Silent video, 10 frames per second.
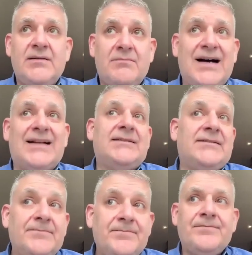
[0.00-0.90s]

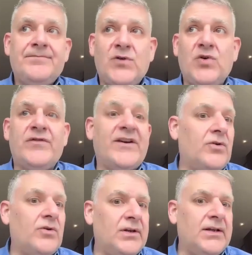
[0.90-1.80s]
but
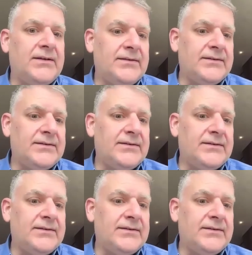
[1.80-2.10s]
overall,